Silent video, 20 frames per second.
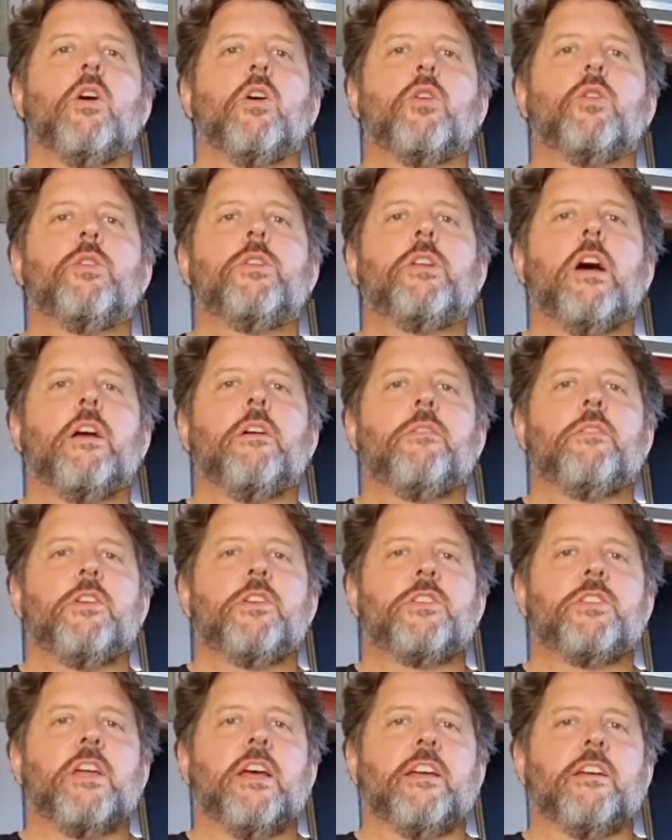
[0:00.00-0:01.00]
Good day,
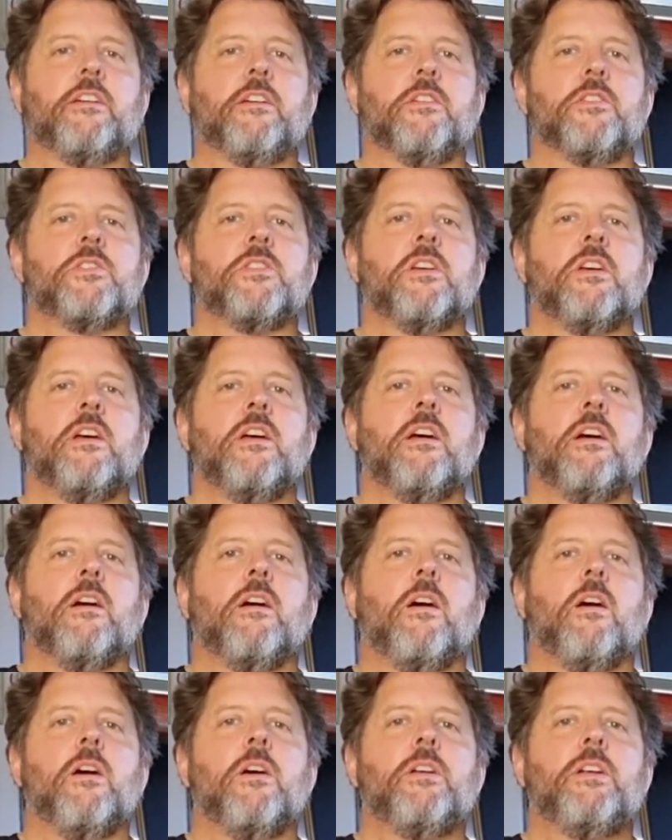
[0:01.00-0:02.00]
fish tankers.
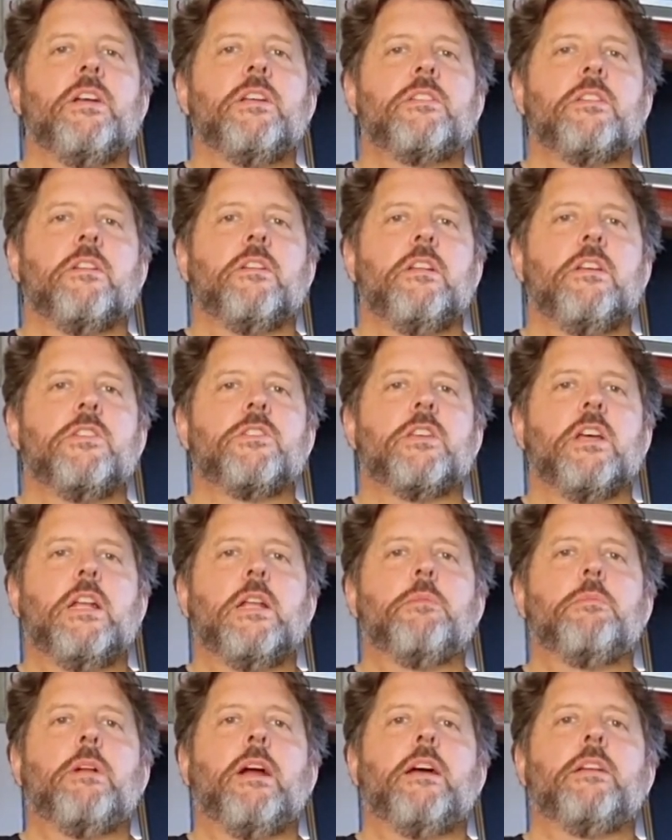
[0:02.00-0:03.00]
I recently
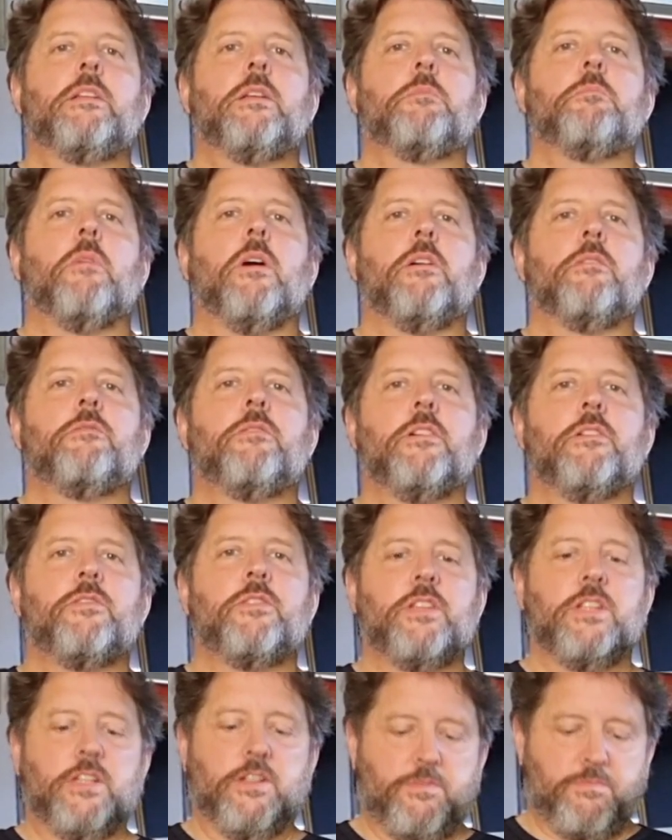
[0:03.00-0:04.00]
celebrated my
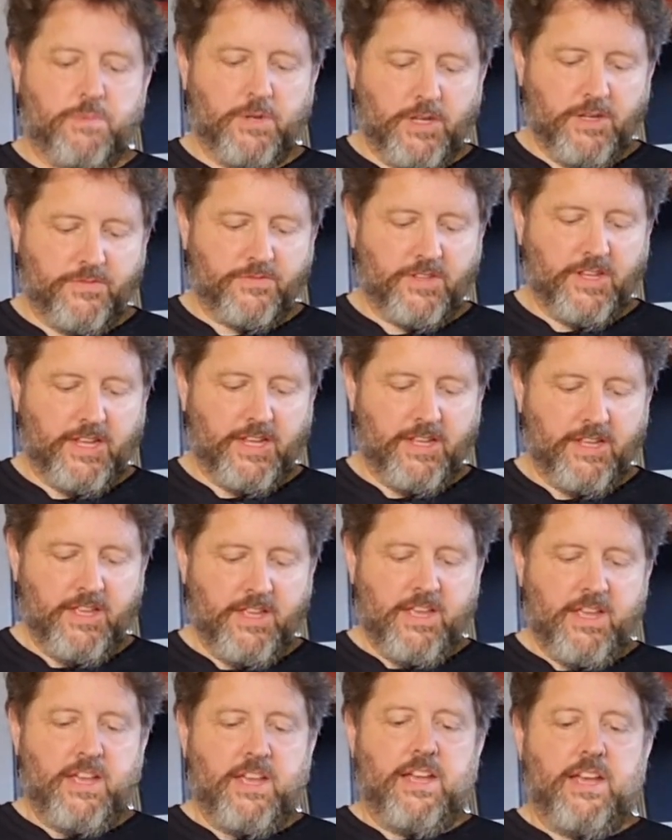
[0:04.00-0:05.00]
50th birthday
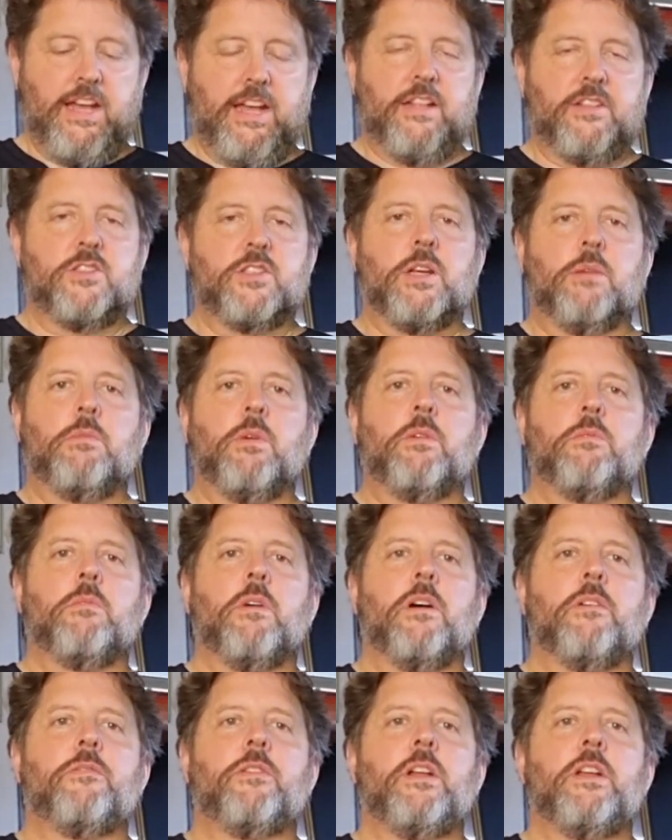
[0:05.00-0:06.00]
and some of
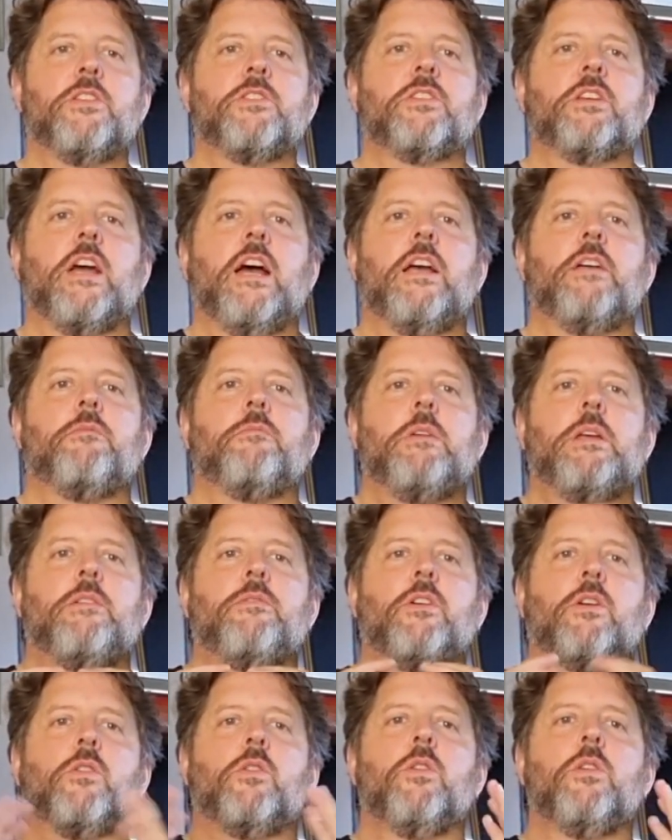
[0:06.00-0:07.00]
my friends gave me
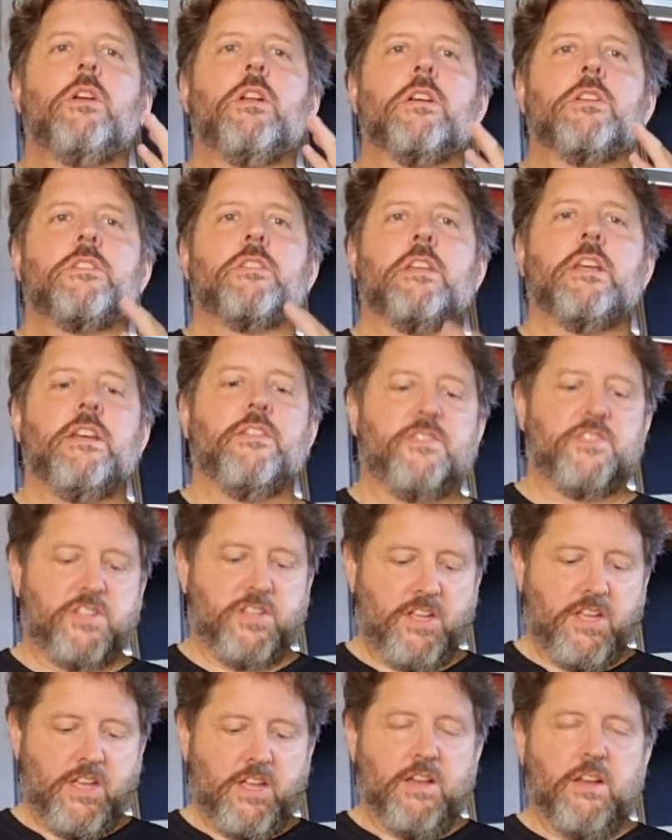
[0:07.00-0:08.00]
the coolest gifts,
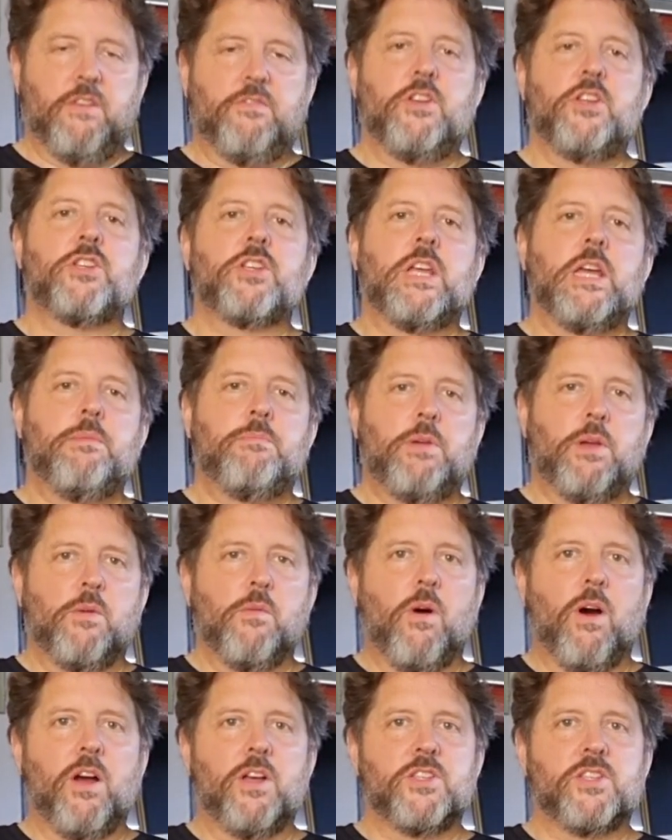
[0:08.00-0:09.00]
fish keeping
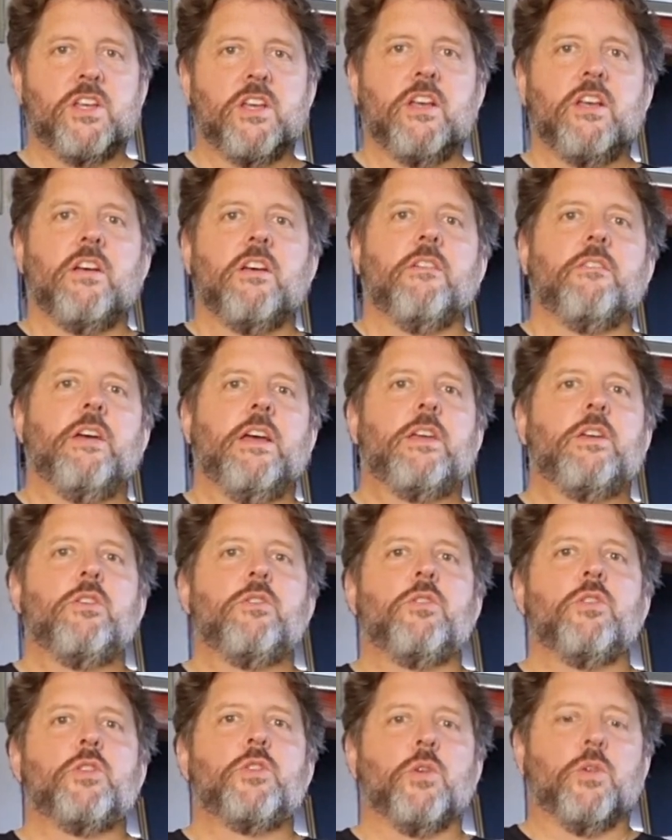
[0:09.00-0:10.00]
wise. Thank you
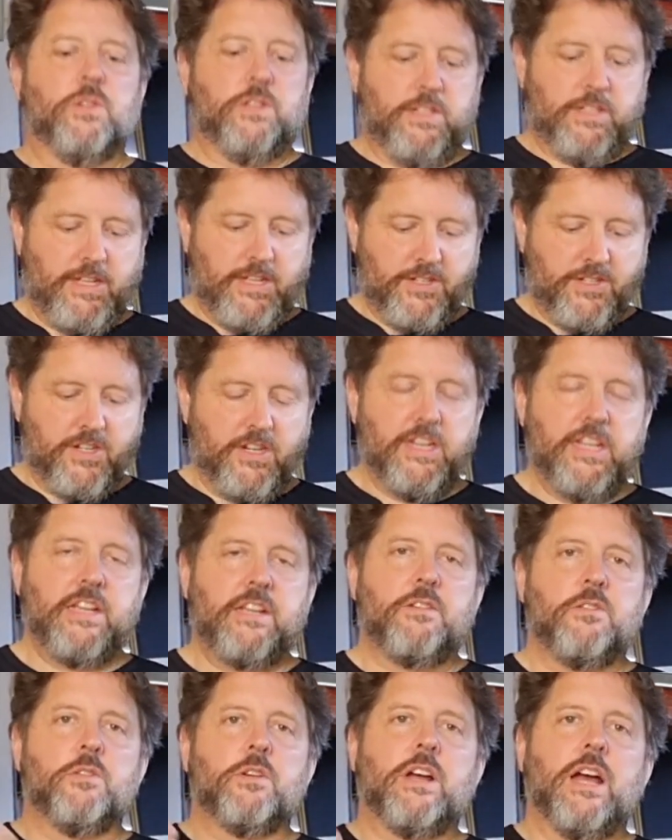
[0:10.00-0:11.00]
to Sean and
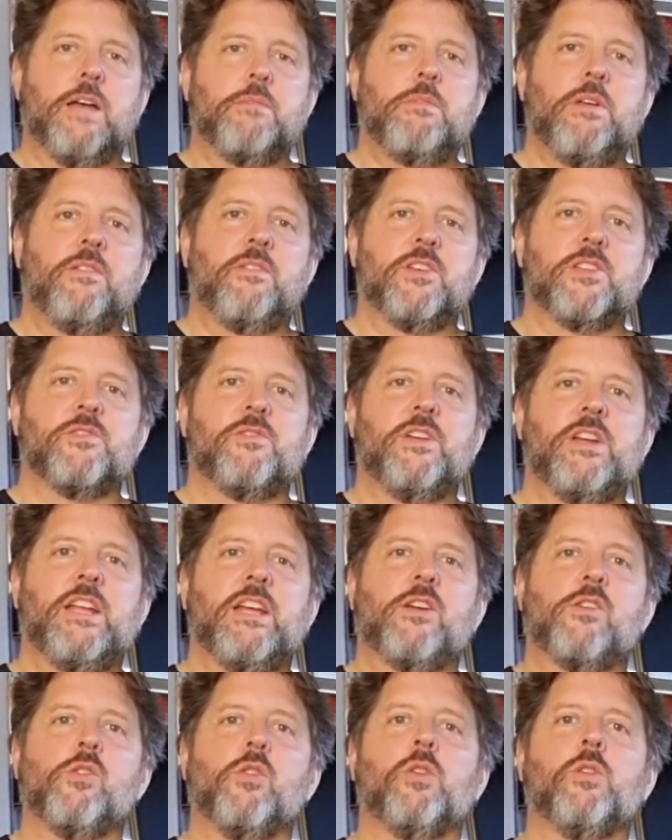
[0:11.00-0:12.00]
Angelique who gave me this
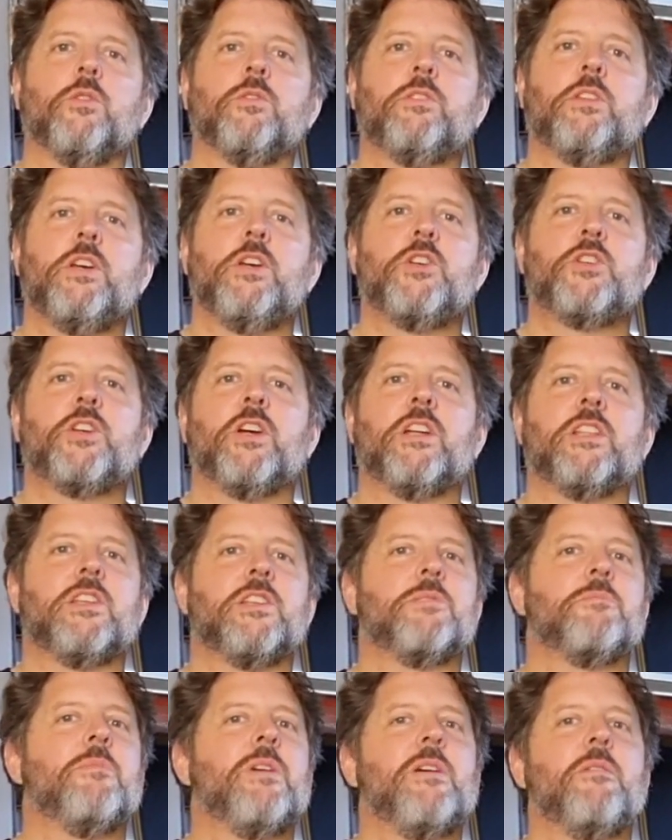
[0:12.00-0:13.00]
very cool t-shirt.
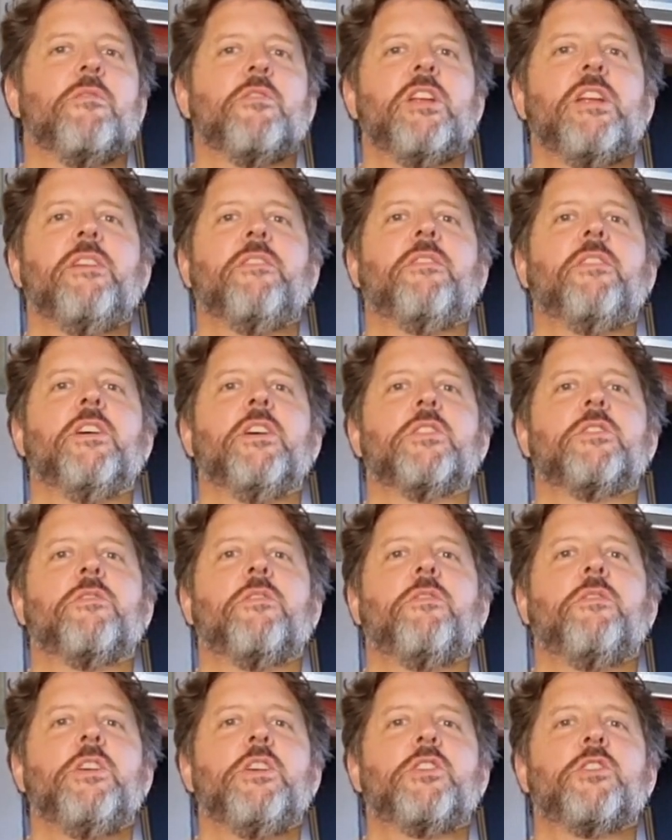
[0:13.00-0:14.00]
It's my very first
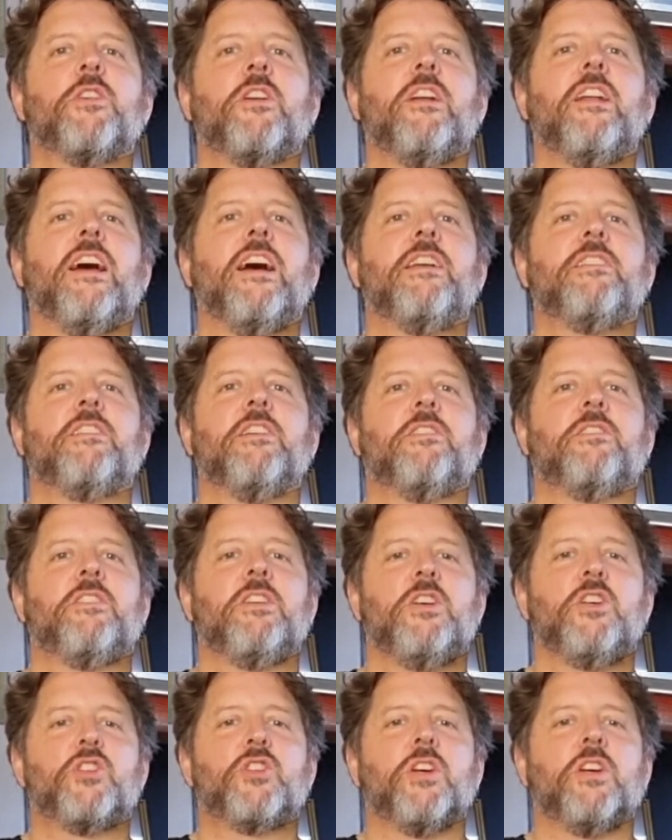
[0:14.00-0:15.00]
fish related
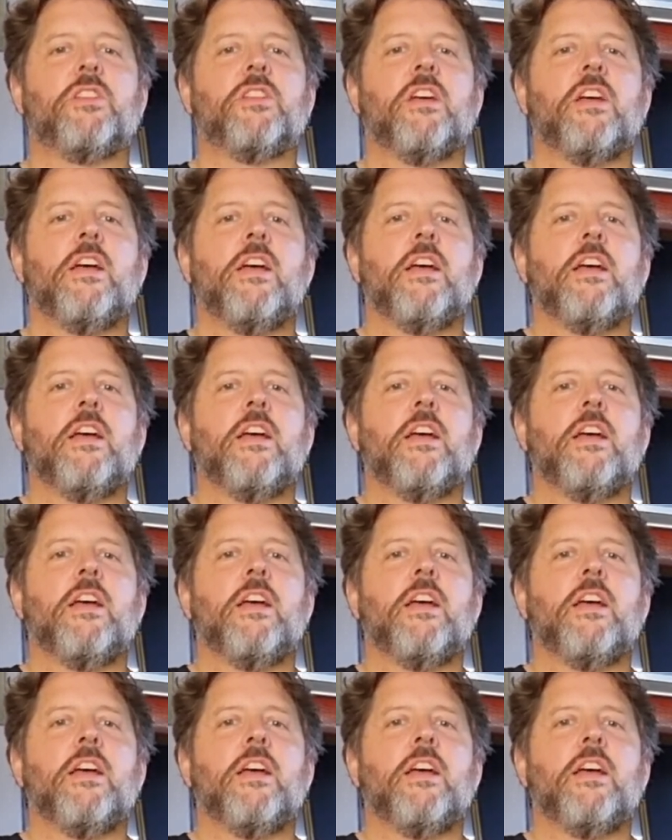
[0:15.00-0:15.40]
t-shirt.